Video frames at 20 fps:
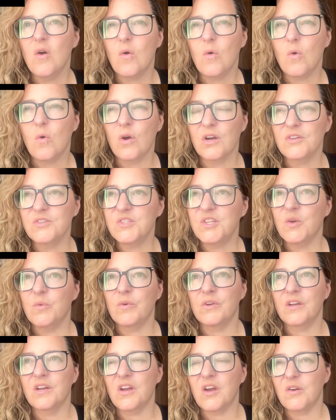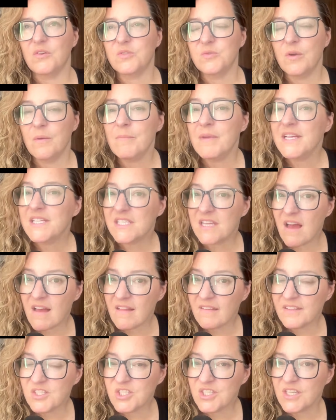Or do you want to go to a
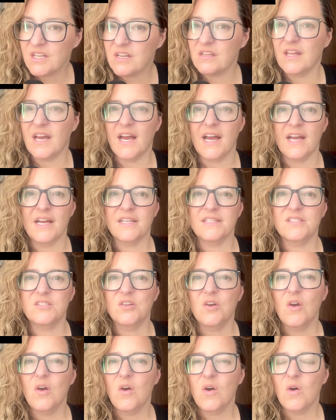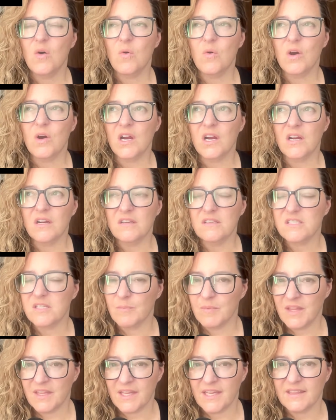mixology class or
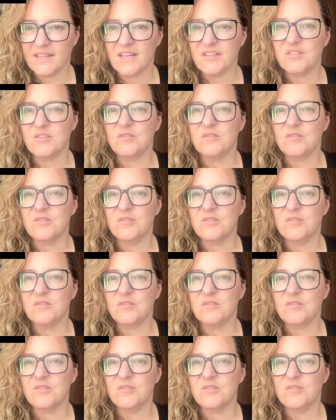something like that?